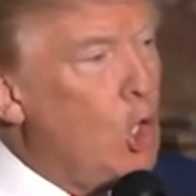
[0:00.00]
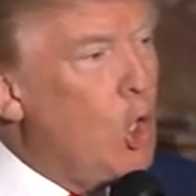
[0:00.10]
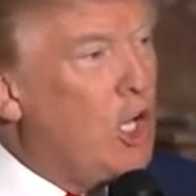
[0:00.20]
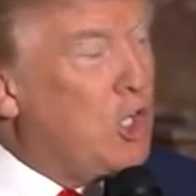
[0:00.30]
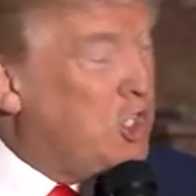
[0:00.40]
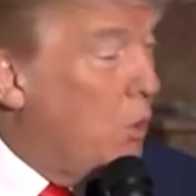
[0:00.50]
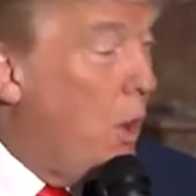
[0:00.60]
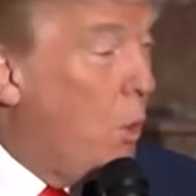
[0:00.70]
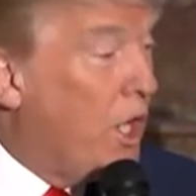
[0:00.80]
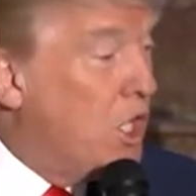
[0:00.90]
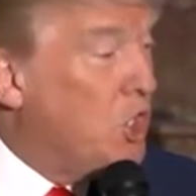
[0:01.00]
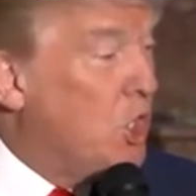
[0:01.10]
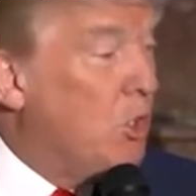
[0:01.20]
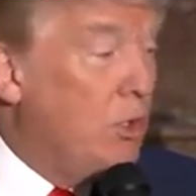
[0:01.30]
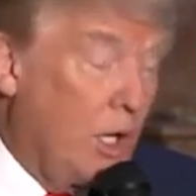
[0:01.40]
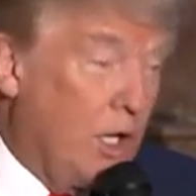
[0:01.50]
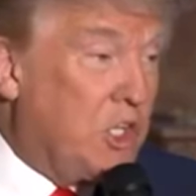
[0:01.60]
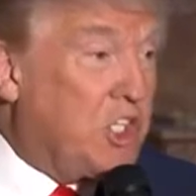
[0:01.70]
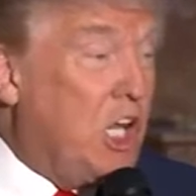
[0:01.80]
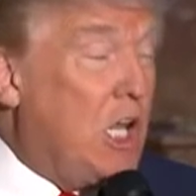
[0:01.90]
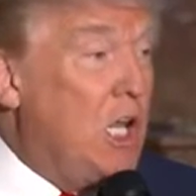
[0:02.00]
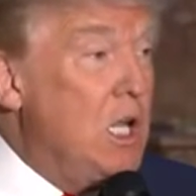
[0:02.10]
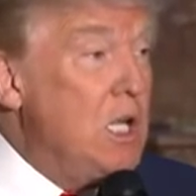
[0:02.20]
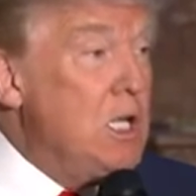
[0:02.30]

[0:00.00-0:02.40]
You're going to see what we're going to do. You're going to see.